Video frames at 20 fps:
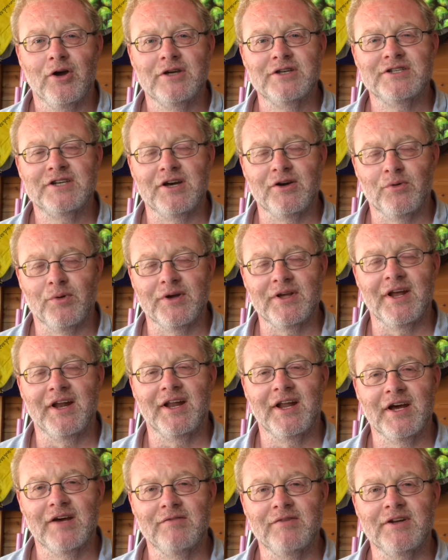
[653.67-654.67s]
see quite a
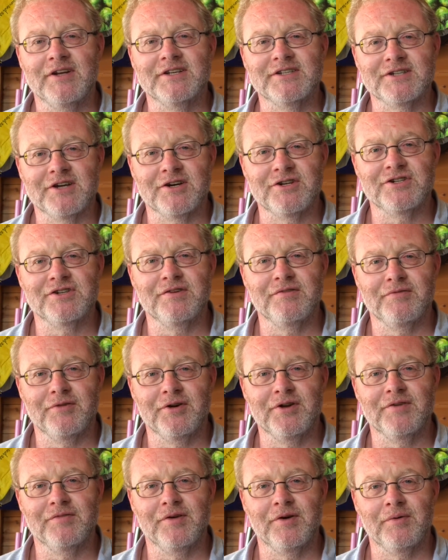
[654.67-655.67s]
lively discussion in
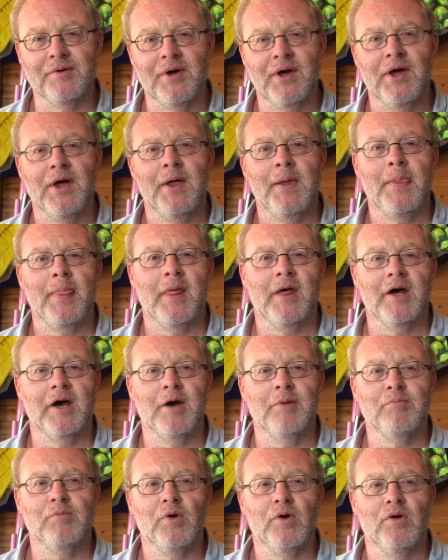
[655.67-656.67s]
front of you.
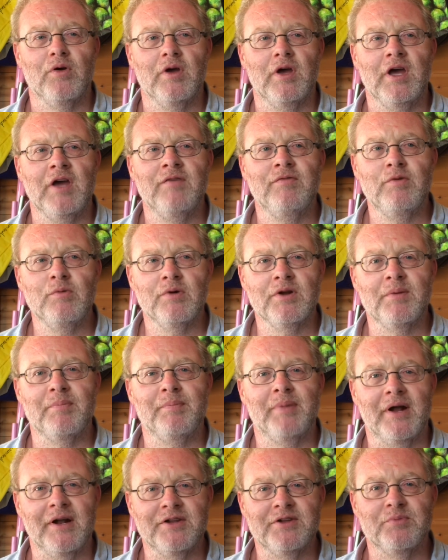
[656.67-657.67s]
If you want a
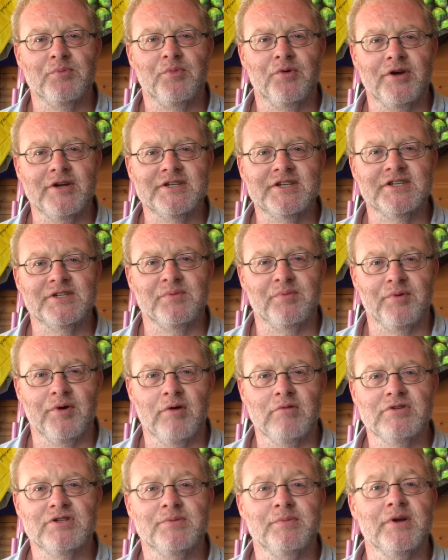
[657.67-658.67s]
belt and braces
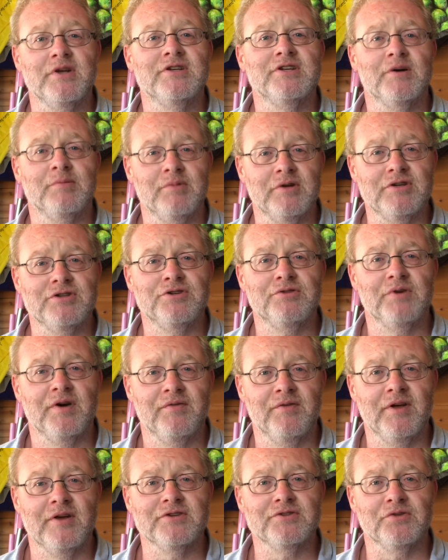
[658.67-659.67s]
approach to make doubly sure
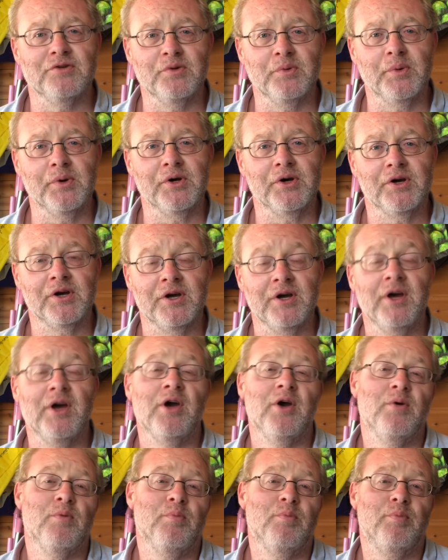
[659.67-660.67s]
everything's going to work,
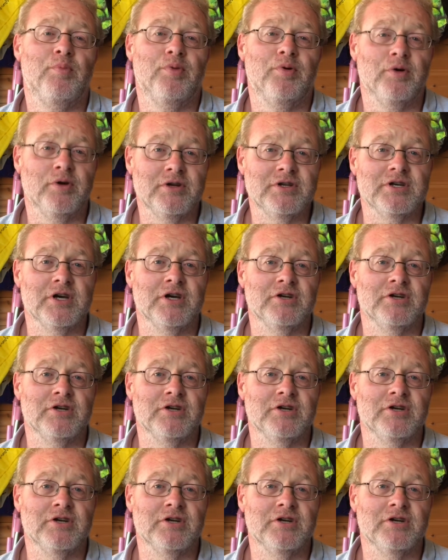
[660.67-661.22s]
put